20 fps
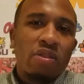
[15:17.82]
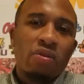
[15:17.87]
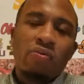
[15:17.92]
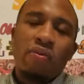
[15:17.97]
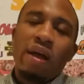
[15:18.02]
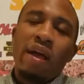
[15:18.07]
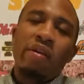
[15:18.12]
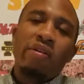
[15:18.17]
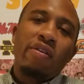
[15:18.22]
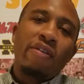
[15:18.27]
the
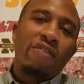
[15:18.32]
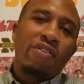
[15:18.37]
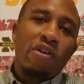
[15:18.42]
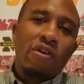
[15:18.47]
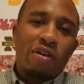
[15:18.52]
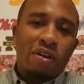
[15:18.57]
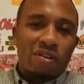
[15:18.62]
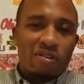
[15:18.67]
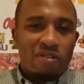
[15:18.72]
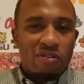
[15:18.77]
round of
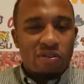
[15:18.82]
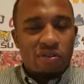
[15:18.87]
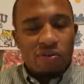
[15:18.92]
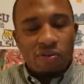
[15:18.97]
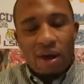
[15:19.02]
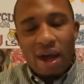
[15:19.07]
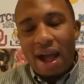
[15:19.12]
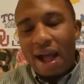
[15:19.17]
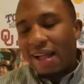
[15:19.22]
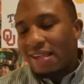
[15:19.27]

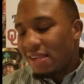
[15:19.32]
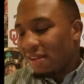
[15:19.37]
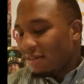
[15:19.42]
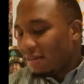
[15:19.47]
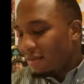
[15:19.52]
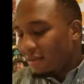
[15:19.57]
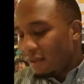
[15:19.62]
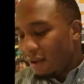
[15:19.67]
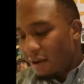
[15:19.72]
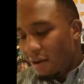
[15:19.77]
32. I
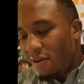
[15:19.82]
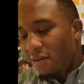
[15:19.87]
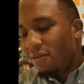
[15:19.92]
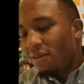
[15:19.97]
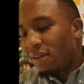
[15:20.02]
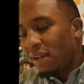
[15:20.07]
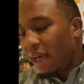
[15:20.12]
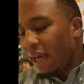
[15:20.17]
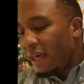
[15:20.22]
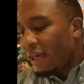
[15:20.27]
just
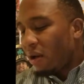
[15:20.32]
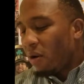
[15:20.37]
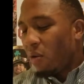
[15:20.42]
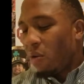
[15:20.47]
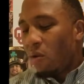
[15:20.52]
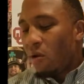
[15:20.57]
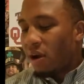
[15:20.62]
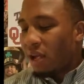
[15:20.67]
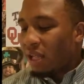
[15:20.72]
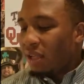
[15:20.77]
don't like
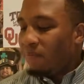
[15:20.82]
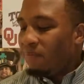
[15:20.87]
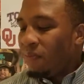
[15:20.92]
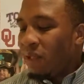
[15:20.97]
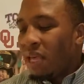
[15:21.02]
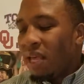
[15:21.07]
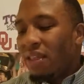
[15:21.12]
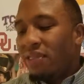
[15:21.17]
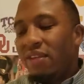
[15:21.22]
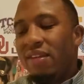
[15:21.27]
Oregon.
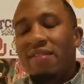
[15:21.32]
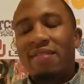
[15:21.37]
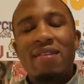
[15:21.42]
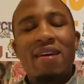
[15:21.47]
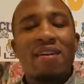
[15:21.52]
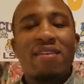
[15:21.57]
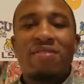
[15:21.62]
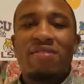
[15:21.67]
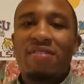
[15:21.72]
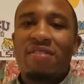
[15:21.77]
These
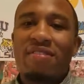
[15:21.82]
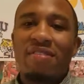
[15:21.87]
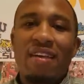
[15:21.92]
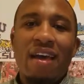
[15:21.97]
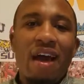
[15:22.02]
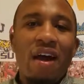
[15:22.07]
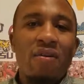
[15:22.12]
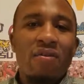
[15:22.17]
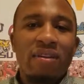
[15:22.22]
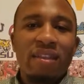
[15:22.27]
Ducks are
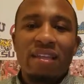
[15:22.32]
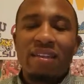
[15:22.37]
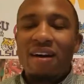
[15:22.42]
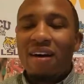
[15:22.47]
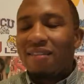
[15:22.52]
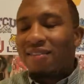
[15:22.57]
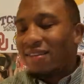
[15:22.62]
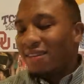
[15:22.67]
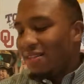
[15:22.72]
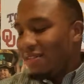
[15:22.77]
sour. They
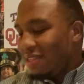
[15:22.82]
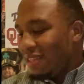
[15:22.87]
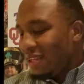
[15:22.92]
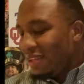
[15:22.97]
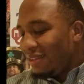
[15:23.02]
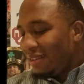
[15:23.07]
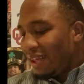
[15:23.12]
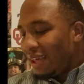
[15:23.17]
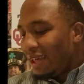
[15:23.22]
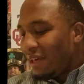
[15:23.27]
lost to
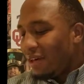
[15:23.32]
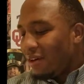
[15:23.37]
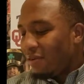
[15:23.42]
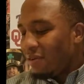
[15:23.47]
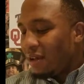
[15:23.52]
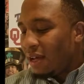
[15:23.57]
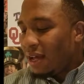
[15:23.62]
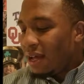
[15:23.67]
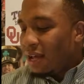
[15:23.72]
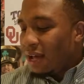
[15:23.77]

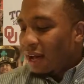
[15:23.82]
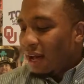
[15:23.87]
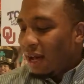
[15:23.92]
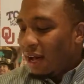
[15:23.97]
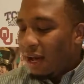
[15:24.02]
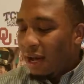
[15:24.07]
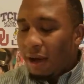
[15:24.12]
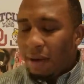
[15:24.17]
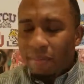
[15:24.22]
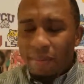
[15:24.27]
G-Town,
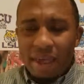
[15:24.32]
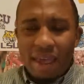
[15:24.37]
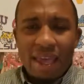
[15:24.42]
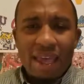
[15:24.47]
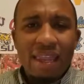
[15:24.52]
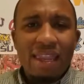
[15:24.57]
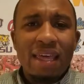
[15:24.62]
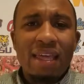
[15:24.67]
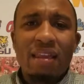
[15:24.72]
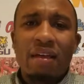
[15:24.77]

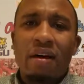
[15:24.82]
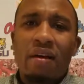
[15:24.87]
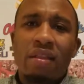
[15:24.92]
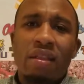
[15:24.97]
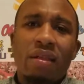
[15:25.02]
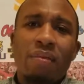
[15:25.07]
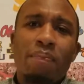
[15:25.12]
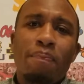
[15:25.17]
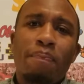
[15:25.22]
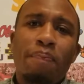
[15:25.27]
and they
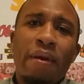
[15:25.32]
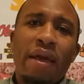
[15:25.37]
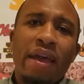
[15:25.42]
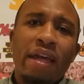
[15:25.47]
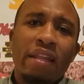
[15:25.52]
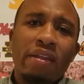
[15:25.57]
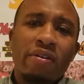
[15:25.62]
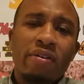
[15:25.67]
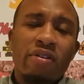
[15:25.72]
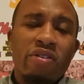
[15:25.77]
lost to
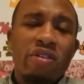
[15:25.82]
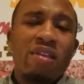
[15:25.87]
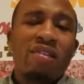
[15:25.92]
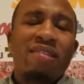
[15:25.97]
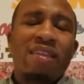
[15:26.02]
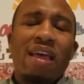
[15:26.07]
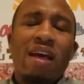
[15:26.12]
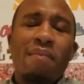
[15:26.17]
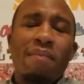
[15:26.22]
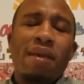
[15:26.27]
Baylor.
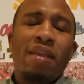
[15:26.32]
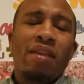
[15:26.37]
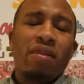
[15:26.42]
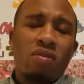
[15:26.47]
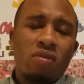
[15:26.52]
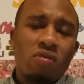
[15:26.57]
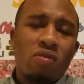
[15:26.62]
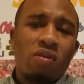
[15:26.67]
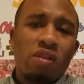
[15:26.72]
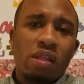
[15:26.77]
G-Town meaning
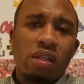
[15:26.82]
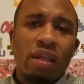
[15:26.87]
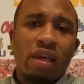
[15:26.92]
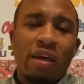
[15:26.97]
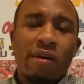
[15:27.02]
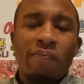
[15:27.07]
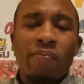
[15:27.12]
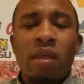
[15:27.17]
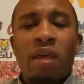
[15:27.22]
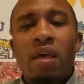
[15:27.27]

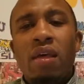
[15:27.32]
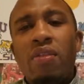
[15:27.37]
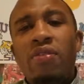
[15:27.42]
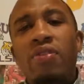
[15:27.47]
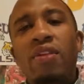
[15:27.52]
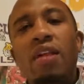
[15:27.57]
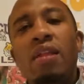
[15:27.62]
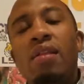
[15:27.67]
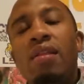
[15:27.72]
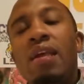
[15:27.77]
Georgetown.
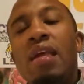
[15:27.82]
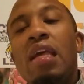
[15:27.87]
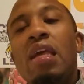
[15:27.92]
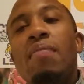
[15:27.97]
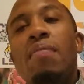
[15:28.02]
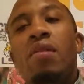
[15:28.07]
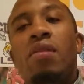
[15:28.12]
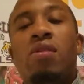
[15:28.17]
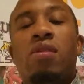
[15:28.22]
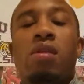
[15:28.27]
This
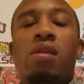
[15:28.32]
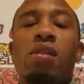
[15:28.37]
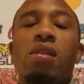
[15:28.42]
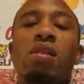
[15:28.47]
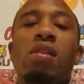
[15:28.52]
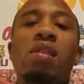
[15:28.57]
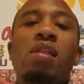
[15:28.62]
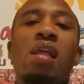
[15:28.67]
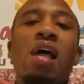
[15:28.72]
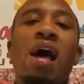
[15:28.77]
team is just
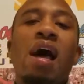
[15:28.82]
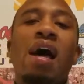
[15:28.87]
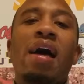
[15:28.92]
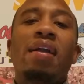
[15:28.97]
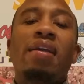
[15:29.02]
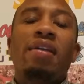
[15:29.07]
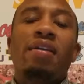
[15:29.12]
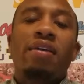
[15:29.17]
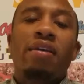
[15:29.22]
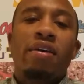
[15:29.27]

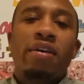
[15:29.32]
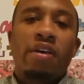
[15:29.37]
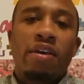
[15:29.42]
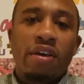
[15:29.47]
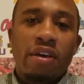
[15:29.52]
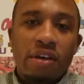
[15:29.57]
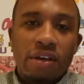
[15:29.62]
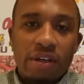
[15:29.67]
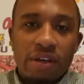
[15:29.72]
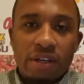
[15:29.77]
not
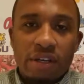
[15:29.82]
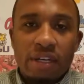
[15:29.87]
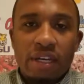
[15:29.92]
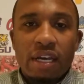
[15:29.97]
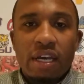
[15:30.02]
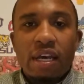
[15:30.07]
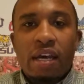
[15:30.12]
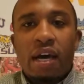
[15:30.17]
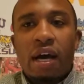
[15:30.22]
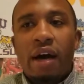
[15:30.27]
good.
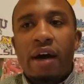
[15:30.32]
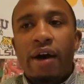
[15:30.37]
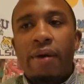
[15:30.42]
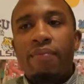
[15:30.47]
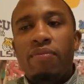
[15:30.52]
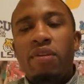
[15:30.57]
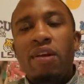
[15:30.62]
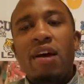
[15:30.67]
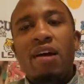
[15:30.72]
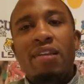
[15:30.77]

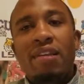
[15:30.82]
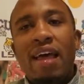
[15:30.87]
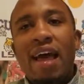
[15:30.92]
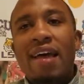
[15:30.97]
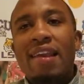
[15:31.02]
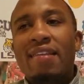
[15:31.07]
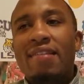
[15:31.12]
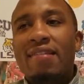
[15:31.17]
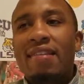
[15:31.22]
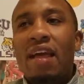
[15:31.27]
Duck
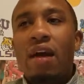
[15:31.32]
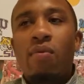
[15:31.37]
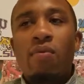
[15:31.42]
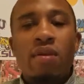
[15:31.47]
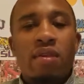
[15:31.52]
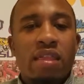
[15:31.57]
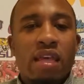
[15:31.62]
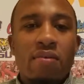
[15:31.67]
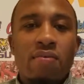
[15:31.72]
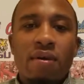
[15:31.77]
Dynasty, I
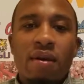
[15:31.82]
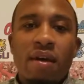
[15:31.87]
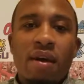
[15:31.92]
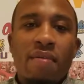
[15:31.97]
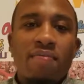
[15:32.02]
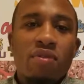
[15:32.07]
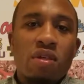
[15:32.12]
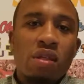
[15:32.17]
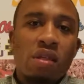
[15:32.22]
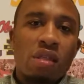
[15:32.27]
wish they would
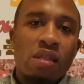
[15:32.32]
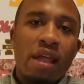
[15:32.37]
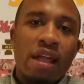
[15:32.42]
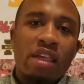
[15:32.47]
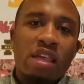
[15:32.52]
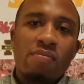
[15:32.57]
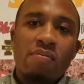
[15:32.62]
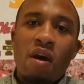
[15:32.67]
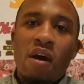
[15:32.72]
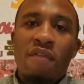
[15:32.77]
come just
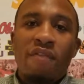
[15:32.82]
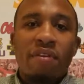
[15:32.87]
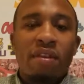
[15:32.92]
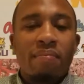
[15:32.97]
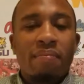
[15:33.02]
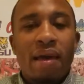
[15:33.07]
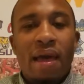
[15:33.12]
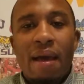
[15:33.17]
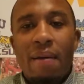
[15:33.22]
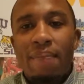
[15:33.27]
snatch him off of the
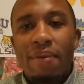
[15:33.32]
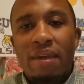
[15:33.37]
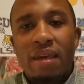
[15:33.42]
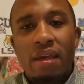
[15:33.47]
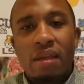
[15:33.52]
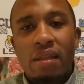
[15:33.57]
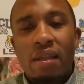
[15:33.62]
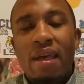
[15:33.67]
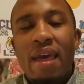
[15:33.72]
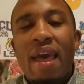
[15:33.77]
map
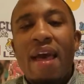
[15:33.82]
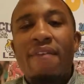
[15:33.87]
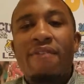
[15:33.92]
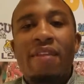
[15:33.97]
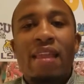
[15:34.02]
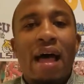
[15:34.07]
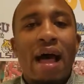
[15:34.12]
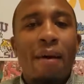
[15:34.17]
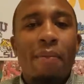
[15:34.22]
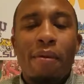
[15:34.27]
because they have
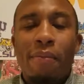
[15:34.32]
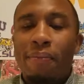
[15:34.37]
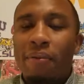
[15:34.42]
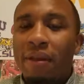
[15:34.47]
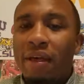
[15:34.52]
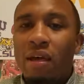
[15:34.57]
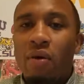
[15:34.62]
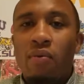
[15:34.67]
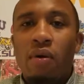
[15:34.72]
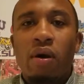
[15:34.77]
not been
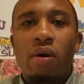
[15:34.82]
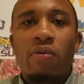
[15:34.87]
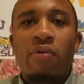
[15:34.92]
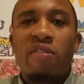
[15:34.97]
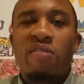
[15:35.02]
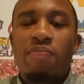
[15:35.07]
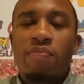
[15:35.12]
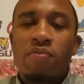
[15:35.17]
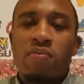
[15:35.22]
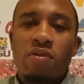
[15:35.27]
playing well.
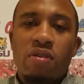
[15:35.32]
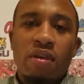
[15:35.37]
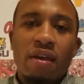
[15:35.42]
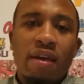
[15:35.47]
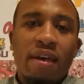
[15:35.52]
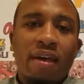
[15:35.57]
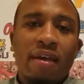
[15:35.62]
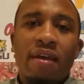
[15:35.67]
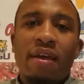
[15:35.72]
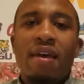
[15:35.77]
Chris
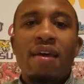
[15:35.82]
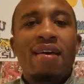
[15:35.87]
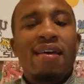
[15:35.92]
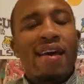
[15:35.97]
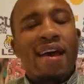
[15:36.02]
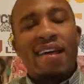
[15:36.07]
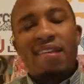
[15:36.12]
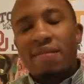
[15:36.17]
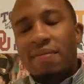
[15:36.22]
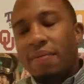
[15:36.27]
Boucher
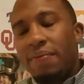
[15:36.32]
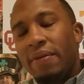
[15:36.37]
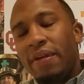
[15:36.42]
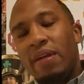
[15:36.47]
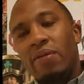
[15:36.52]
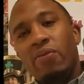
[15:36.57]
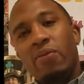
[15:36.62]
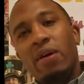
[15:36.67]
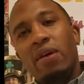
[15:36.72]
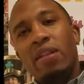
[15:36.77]
hasn't been
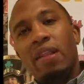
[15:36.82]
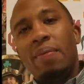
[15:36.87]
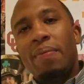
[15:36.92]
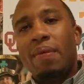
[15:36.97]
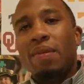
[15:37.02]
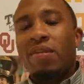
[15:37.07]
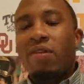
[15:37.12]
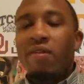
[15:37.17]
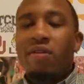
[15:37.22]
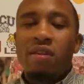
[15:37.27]
playing well. They've
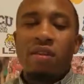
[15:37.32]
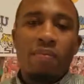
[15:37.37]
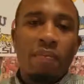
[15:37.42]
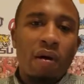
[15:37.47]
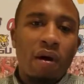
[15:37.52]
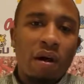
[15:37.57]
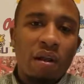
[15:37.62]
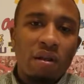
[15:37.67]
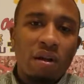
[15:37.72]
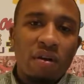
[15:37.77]
been turning the
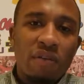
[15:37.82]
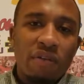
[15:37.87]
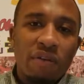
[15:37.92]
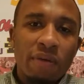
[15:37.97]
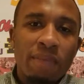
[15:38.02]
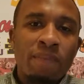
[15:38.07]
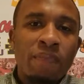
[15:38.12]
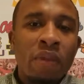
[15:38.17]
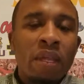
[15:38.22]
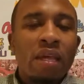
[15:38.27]
ball
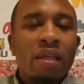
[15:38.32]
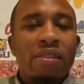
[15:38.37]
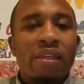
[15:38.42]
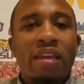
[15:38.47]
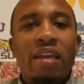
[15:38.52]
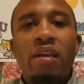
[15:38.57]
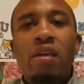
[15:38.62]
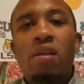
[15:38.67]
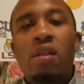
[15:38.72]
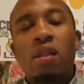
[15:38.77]
over. They
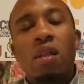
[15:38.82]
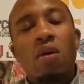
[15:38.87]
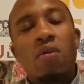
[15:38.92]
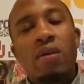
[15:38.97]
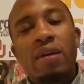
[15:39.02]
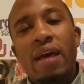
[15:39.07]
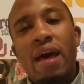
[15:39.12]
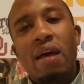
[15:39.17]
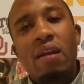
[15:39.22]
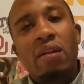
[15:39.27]
need to slow
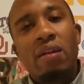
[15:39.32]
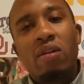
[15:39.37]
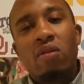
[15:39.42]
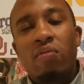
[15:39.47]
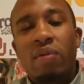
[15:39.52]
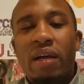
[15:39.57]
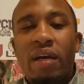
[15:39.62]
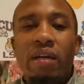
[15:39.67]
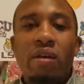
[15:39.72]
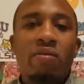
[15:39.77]
it down a little
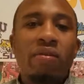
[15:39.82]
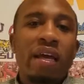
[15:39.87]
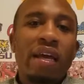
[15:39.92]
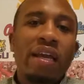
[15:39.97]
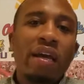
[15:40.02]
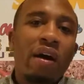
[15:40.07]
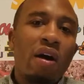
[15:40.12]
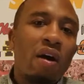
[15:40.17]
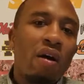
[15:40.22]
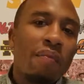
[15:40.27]
bit. I know
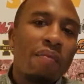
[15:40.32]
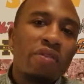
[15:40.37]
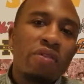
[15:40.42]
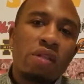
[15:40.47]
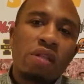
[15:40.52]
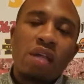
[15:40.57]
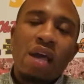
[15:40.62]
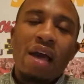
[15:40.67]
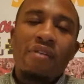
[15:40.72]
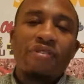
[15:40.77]
Dana Altman
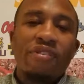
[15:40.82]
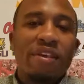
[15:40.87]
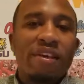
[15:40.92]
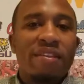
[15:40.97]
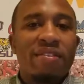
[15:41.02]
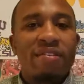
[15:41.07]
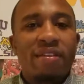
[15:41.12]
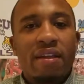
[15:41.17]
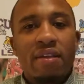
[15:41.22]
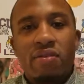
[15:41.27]
just got the
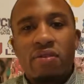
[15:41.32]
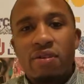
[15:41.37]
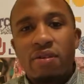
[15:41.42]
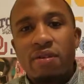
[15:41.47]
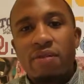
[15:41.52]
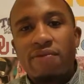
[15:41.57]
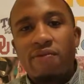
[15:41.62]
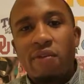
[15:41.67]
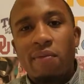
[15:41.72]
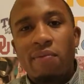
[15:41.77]

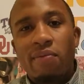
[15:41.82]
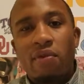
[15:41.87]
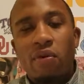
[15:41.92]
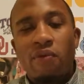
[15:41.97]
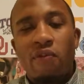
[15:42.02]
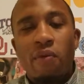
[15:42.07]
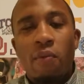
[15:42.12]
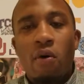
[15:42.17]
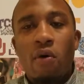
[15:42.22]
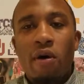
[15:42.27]
extension
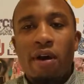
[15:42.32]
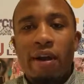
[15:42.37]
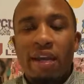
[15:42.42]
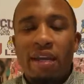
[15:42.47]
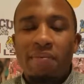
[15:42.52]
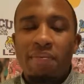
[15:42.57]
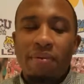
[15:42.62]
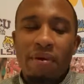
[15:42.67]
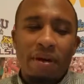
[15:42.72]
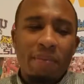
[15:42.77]
from
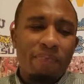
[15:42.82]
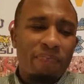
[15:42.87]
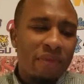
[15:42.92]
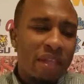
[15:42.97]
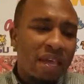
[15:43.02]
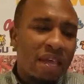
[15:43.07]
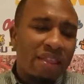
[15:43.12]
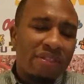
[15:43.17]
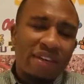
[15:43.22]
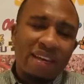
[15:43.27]
Oregon, but
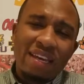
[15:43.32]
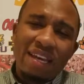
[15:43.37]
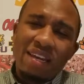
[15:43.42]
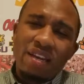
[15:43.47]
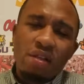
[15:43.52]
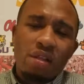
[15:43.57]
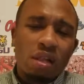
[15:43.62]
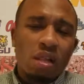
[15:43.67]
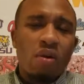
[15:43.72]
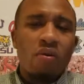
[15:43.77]
they need
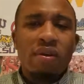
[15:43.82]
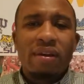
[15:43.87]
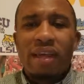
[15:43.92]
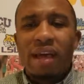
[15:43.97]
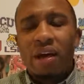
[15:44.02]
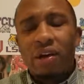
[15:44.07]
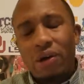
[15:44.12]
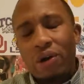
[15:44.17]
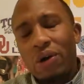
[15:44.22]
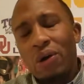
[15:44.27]
to slow it
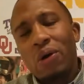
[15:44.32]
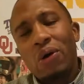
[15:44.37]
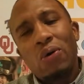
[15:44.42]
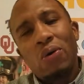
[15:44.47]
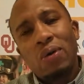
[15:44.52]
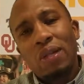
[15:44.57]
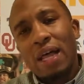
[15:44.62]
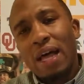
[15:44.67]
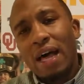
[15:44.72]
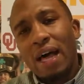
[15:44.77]
down a
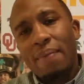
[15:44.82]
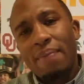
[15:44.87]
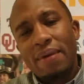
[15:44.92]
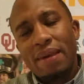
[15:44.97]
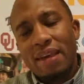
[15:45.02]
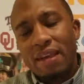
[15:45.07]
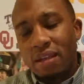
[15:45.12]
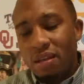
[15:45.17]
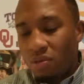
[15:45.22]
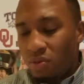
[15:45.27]
whole lot
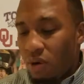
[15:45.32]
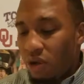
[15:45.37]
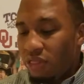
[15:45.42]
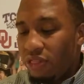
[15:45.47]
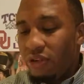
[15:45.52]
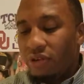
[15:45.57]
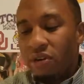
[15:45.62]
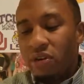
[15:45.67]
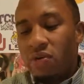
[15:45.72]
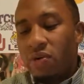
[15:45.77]
because what
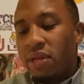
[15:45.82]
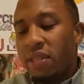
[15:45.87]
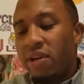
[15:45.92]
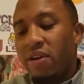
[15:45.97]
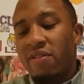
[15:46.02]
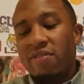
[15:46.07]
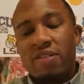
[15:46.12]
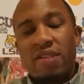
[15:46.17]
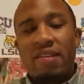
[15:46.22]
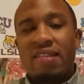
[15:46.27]
they're doing
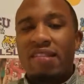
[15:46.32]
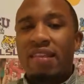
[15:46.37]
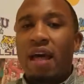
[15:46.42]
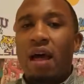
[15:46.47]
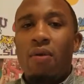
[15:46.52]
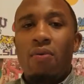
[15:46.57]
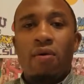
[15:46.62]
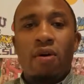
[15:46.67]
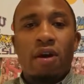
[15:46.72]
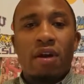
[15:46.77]
there is just
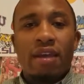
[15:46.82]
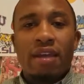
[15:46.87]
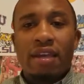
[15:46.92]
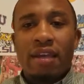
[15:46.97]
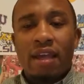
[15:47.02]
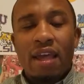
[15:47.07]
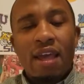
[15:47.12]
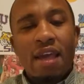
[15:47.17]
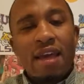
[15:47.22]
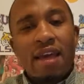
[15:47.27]
not
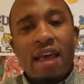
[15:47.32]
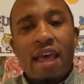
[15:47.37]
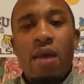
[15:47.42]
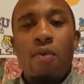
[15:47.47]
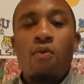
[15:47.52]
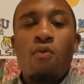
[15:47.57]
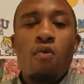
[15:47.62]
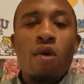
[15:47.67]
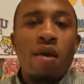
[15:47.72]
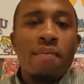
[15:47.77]
working.
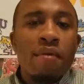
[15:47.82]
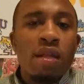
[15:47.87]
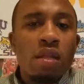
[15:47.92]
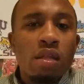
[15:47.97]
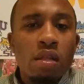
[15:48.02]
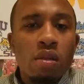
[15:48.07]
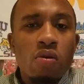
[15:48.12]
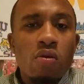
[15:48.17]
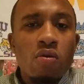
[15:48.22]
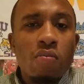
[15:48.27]
In
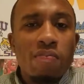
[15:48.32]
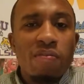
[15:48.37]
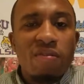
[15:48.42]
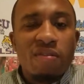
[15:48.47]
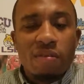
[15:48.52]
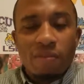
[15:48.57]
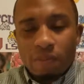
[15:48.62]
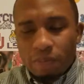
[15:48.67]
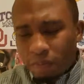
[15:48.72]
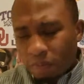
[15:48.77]
women's
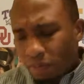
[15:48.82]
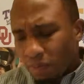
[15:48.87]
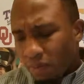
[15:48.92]
hoops,